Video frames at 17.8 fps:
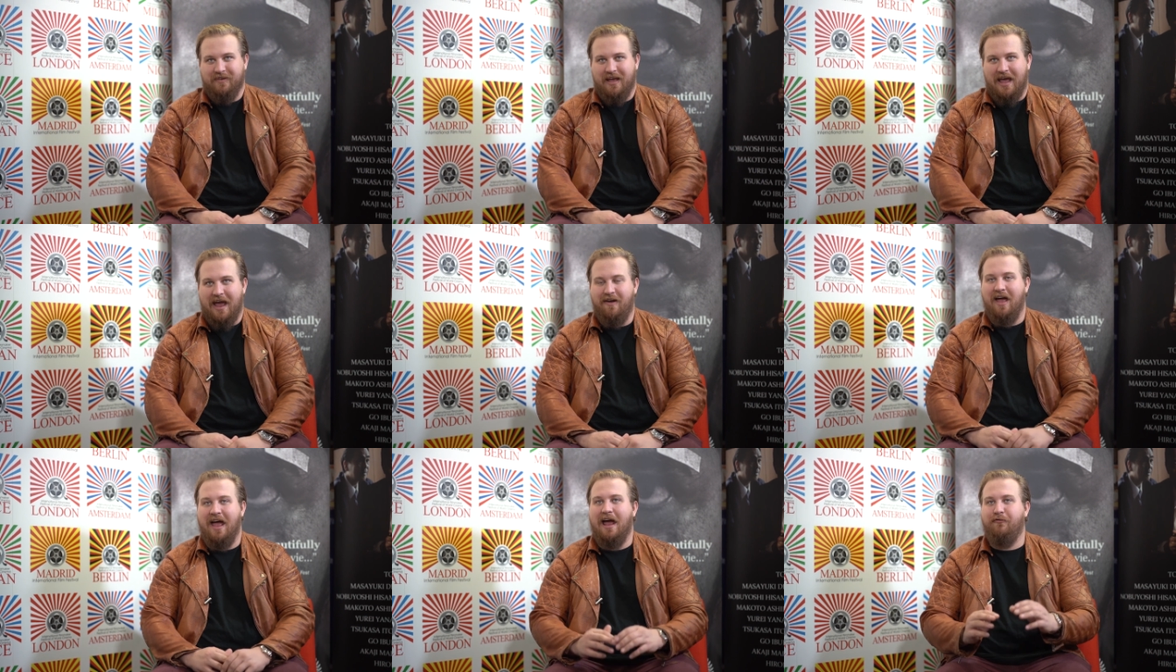
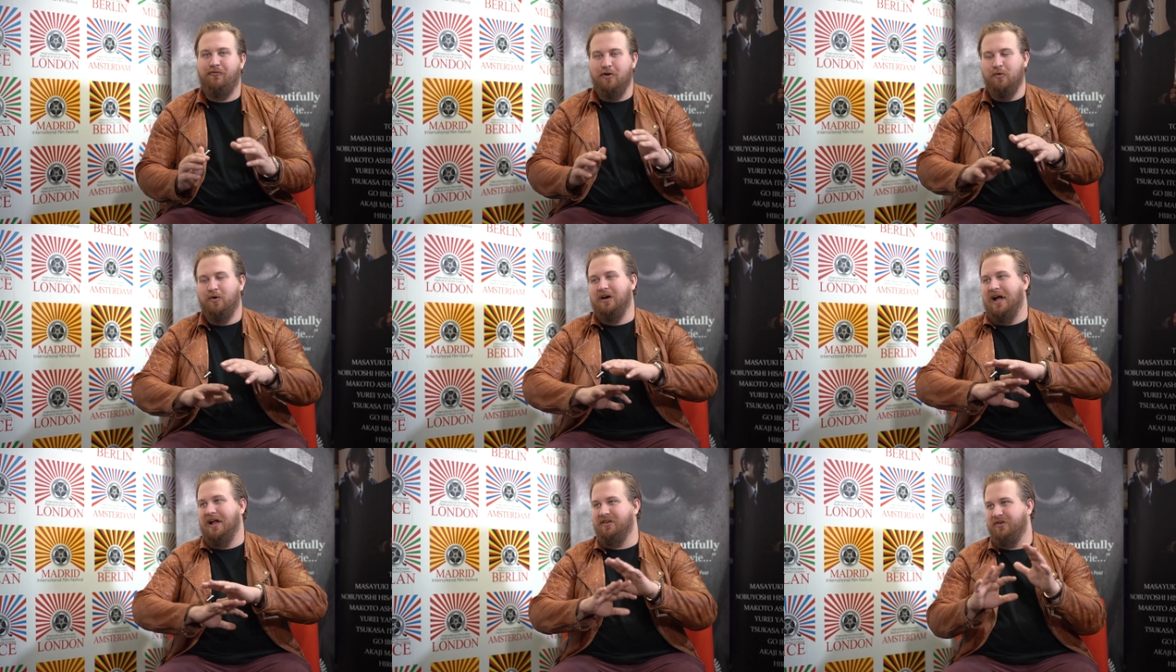
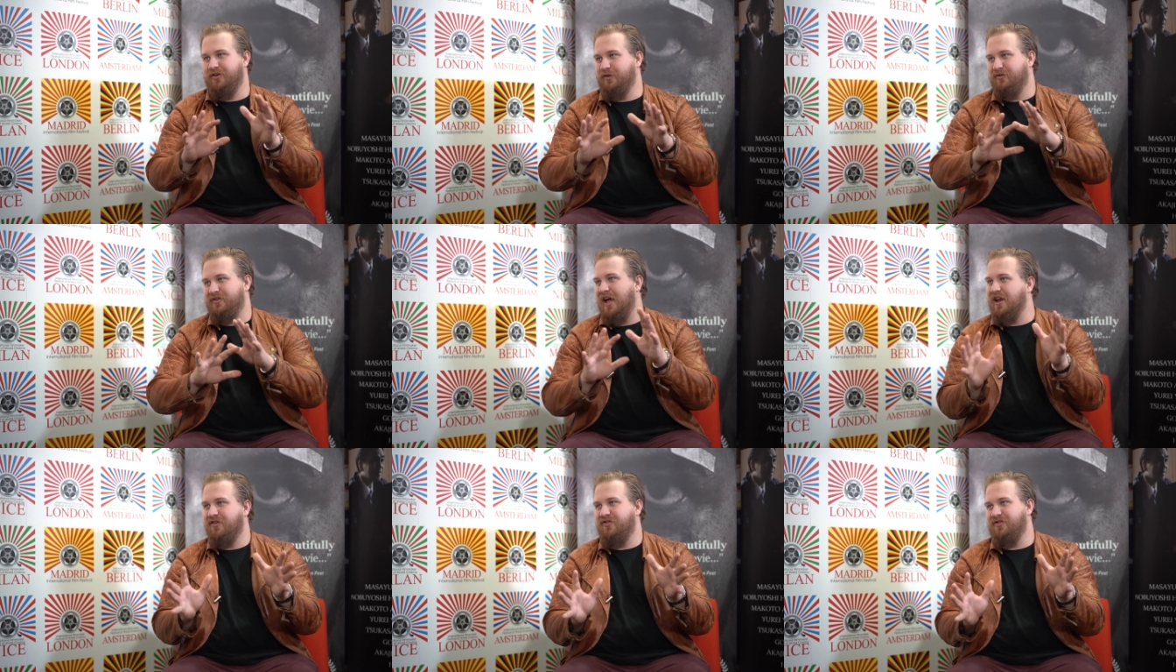everyone had to do
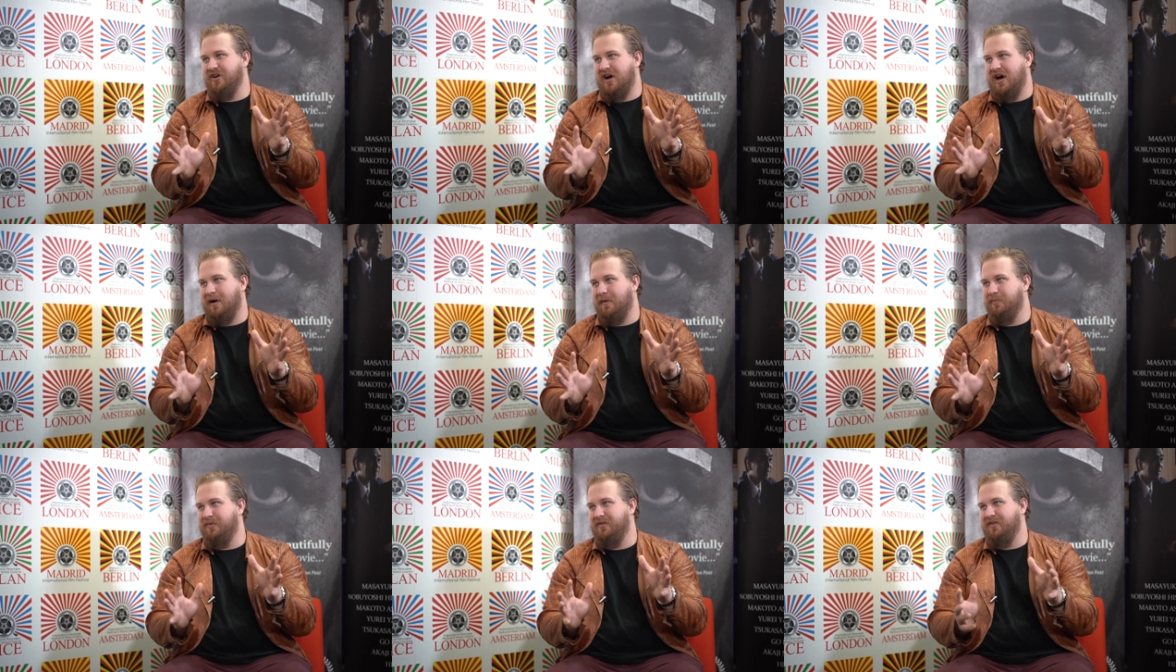10
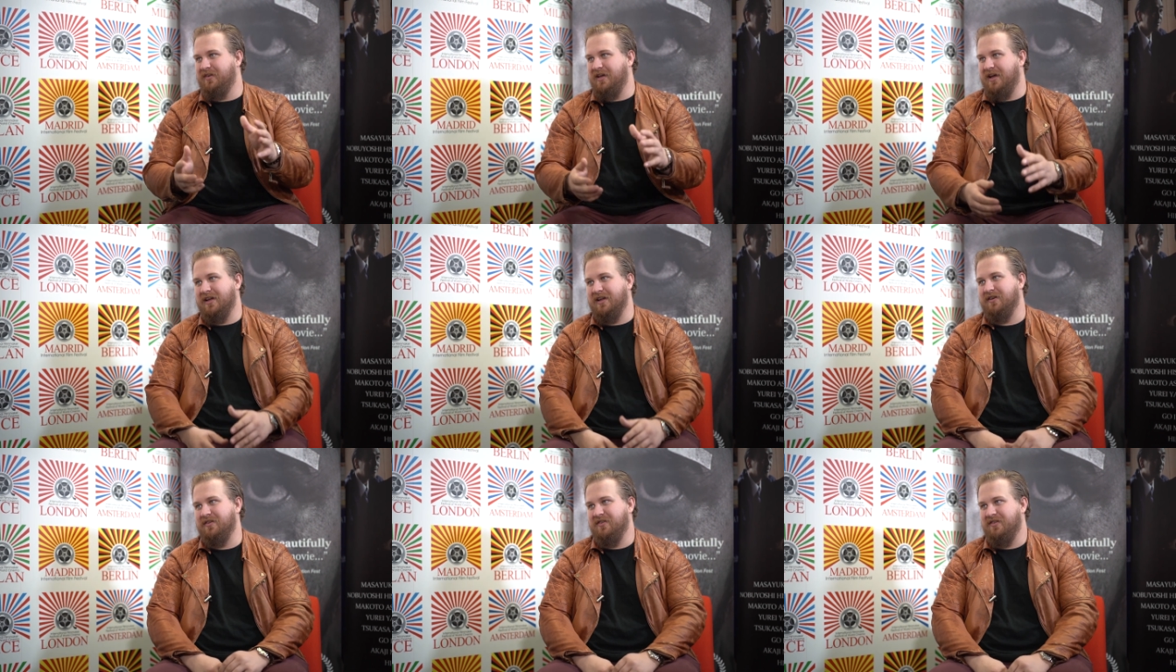jobs,
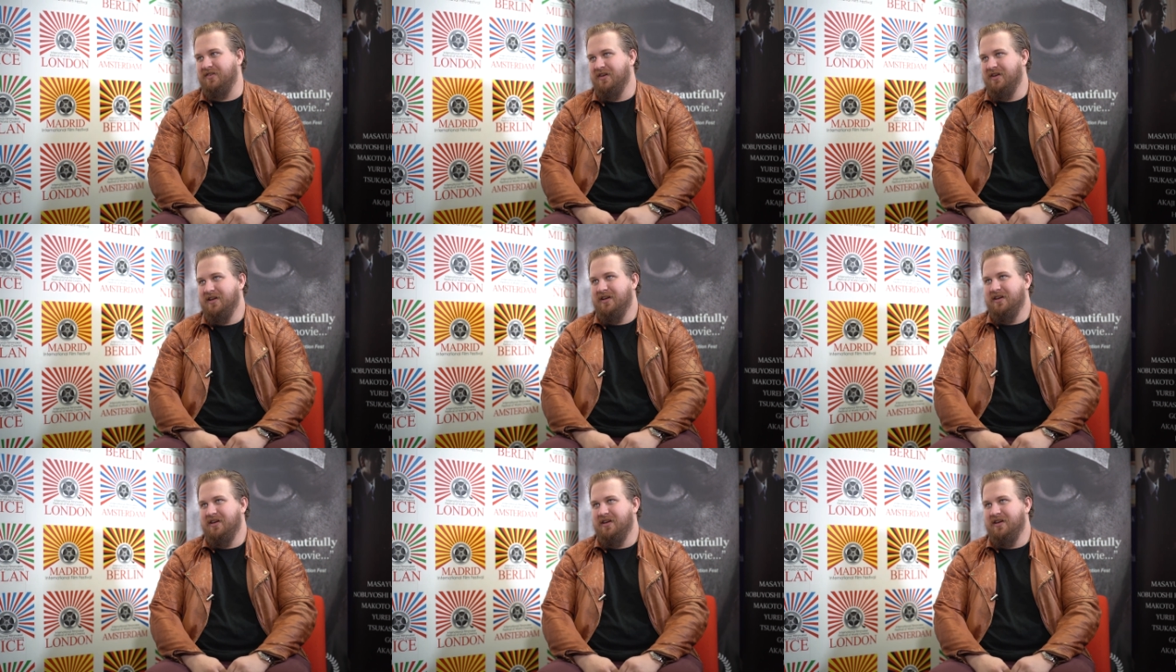and